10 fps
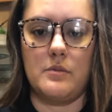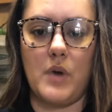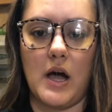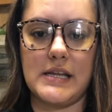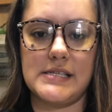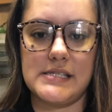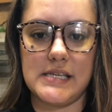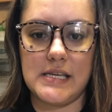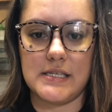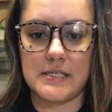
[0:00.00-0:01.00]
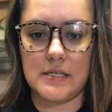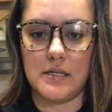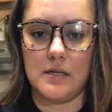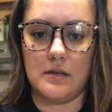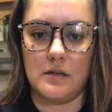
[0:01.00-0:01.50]
Potty seat,
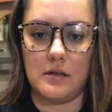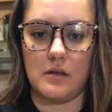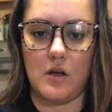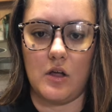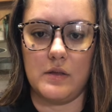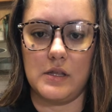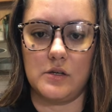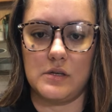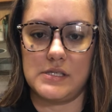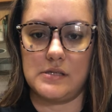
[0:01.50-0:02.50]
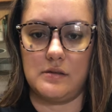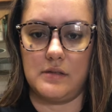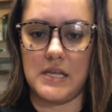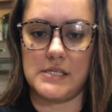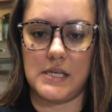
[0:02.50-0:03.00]
all the little
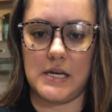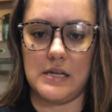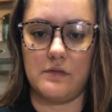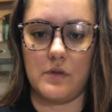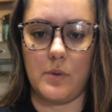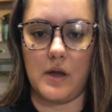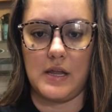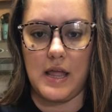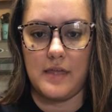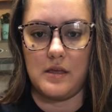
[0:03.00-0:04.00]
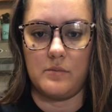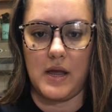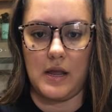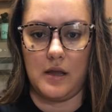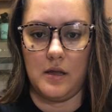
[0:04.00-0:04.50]
things that I need for the potty and then
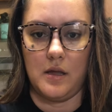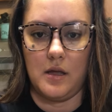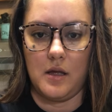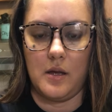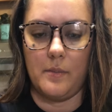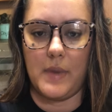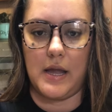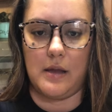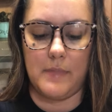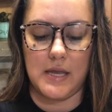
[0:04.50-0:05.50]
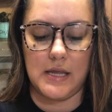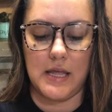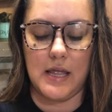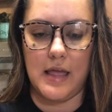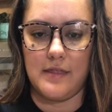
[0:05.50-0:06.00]
my, my med
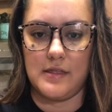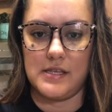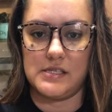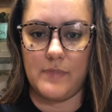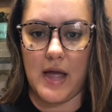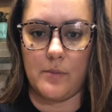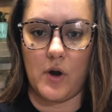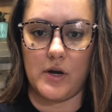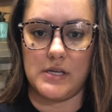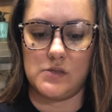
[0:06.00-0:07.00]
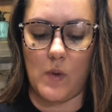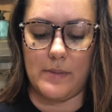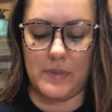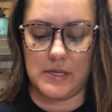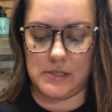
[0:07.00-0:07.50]
kit and then this back part is
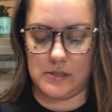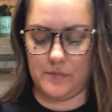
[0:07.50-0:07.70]
wipes.